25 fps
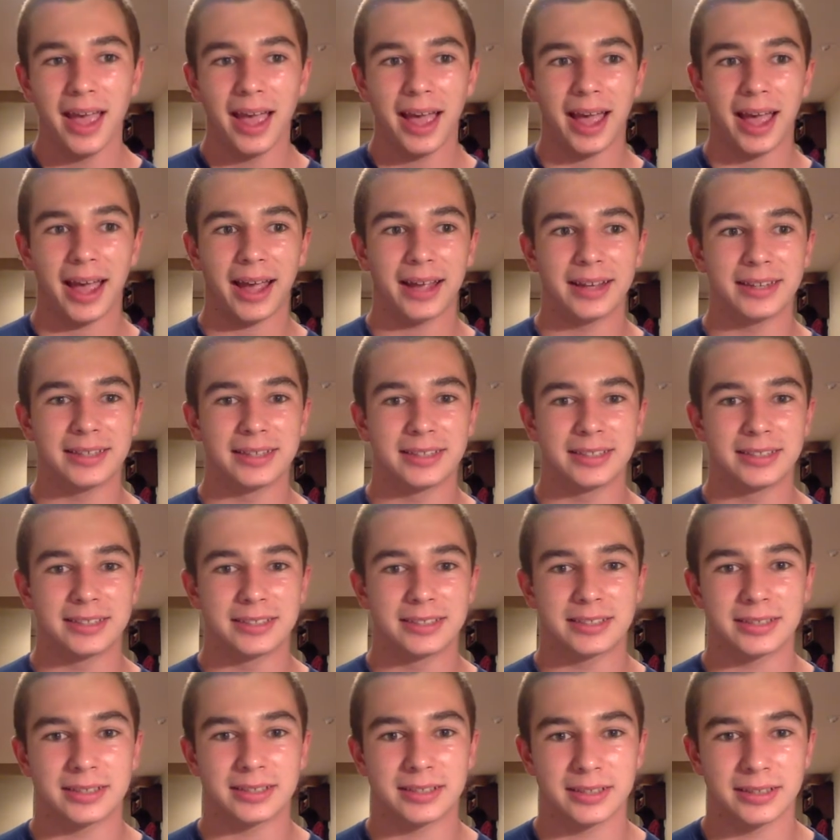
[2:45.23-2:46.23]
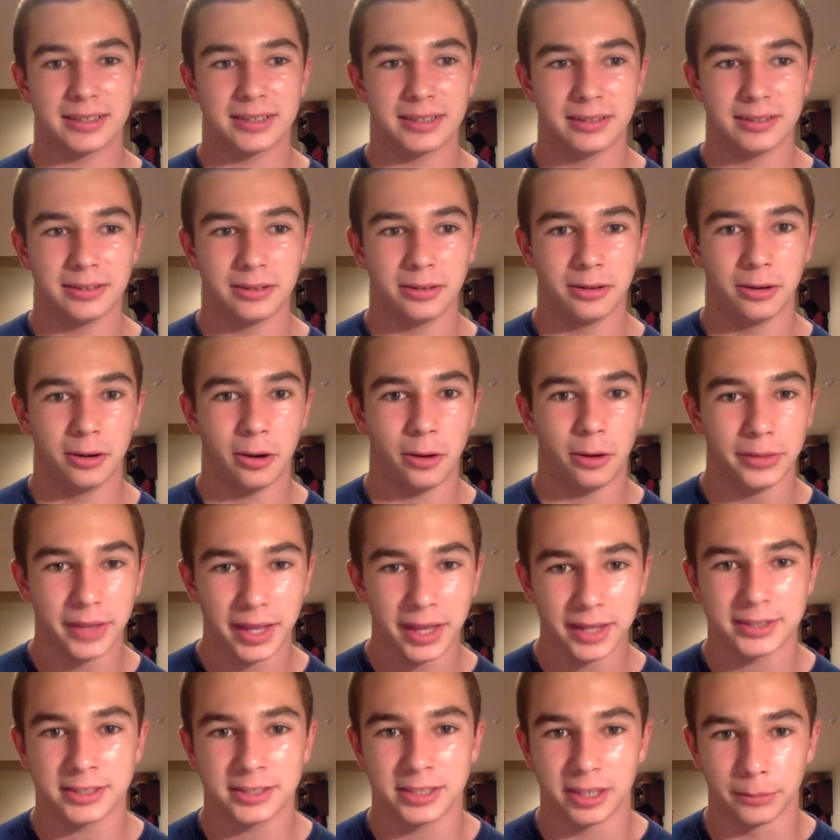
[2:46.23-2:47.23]
And on
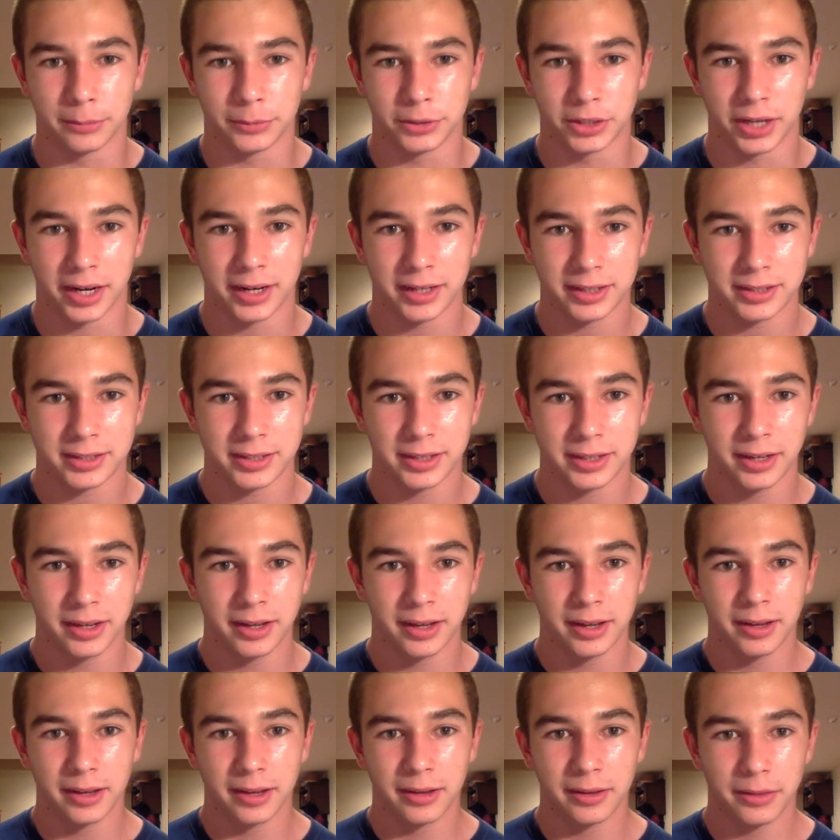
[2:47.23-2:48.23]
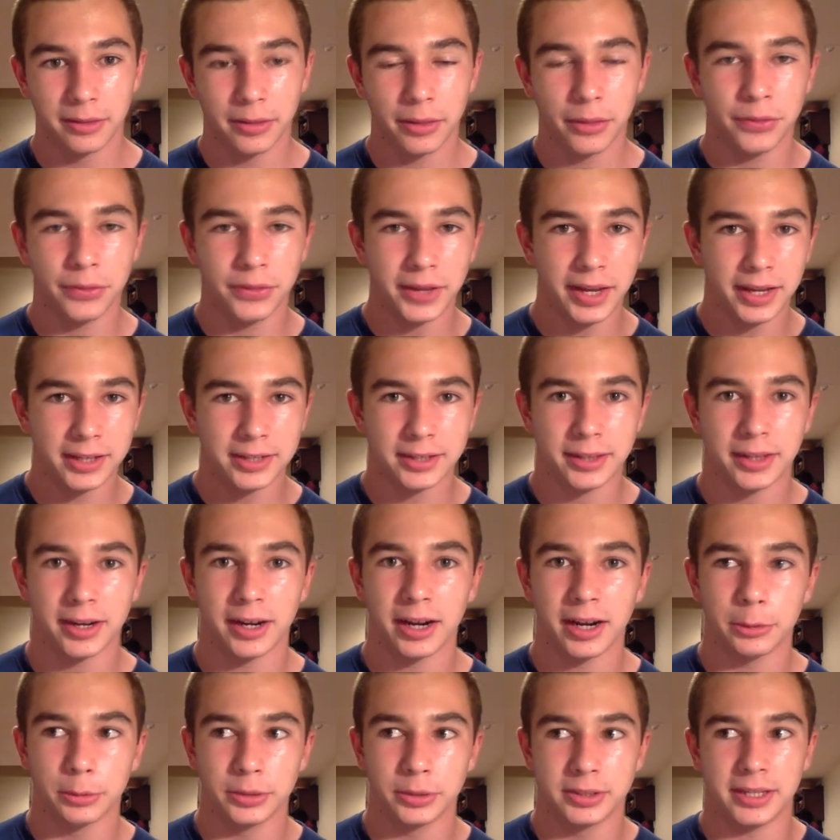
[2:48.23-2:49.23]
that subject, the theatre that
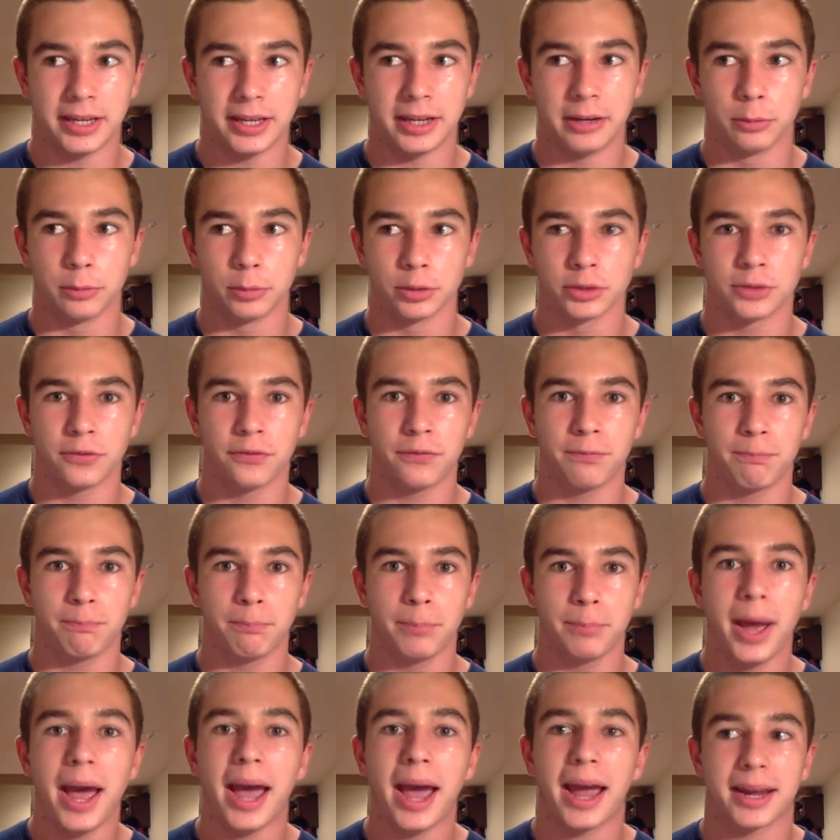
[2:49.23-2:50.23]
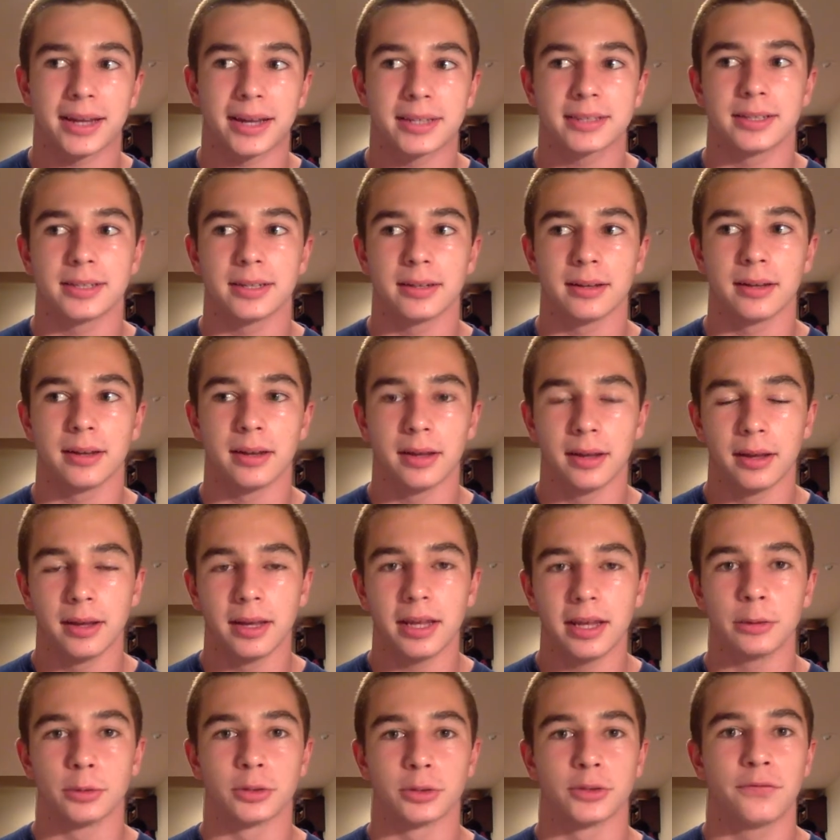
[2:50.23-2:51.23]
I was in was packed.
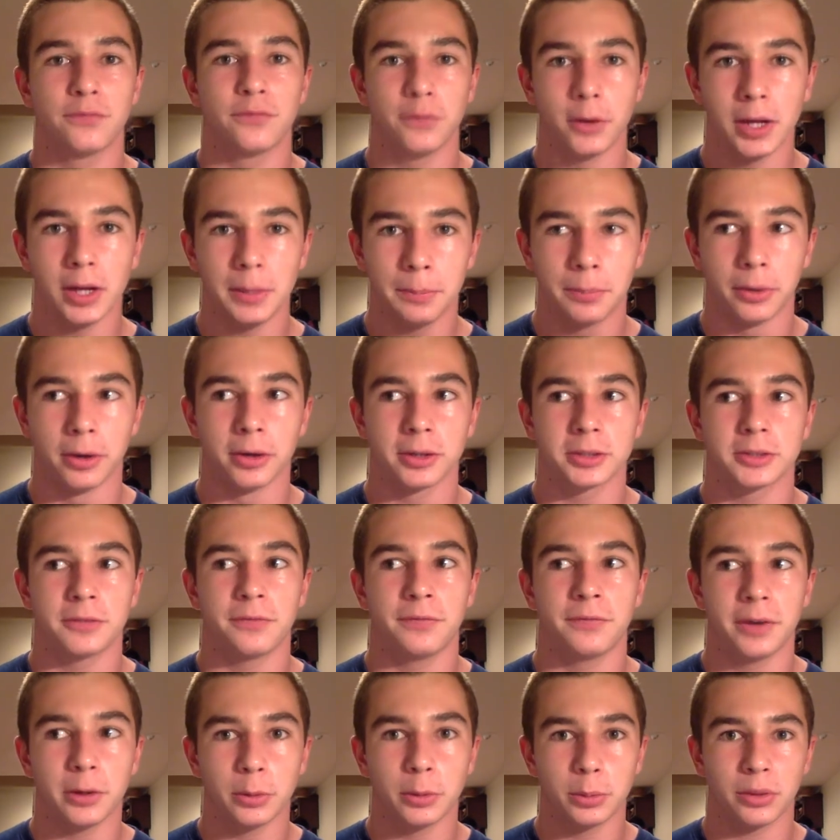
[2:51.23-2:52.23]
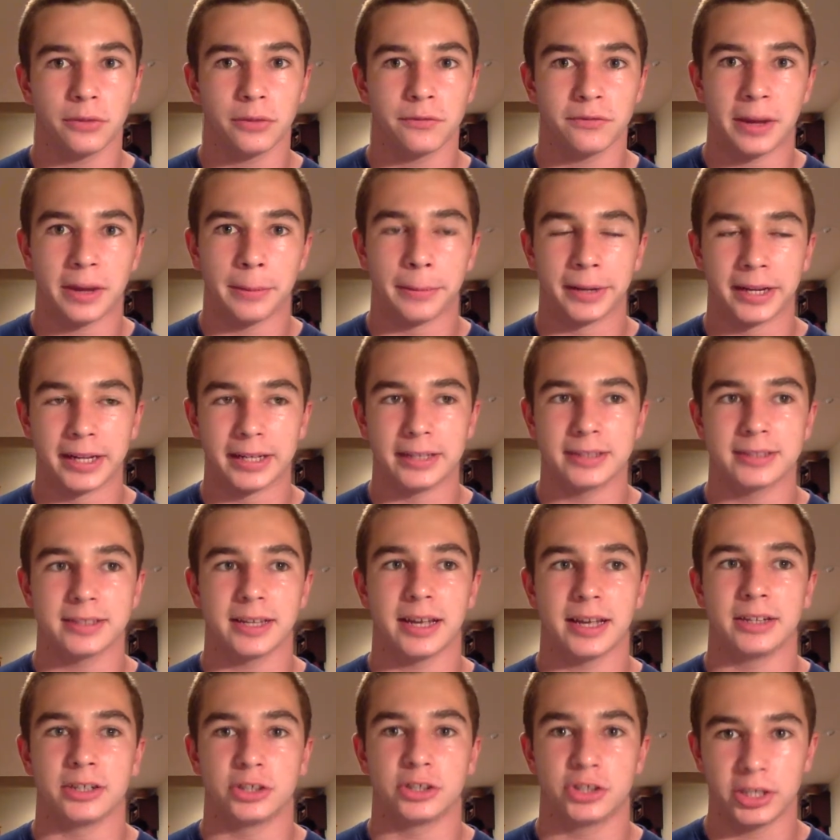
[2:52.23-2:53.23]
It was fully booked, filled with families
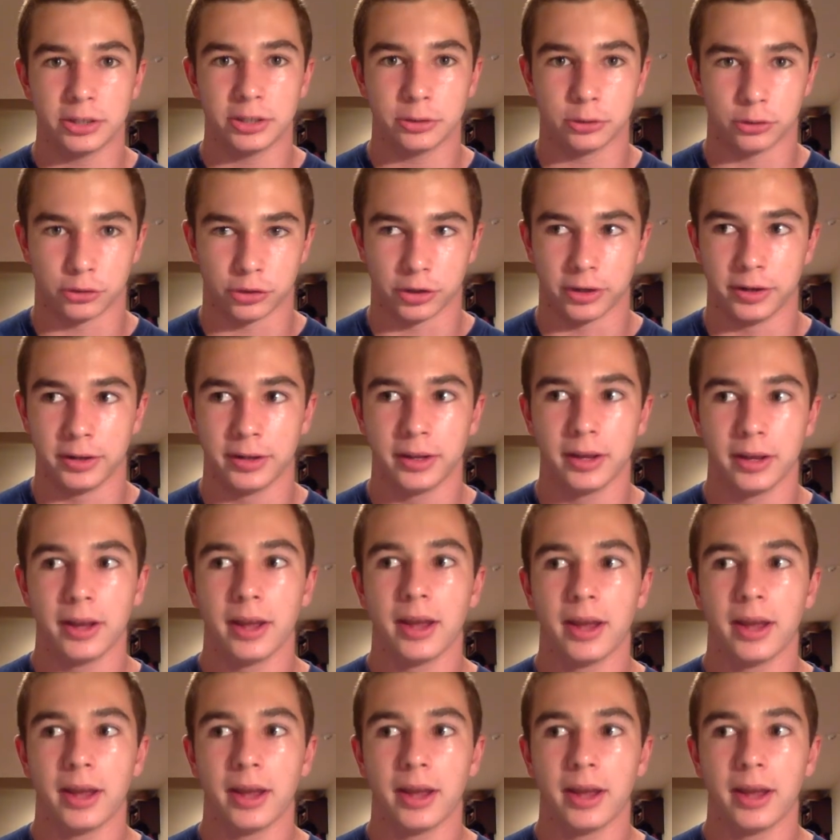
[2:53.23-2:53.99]
and children.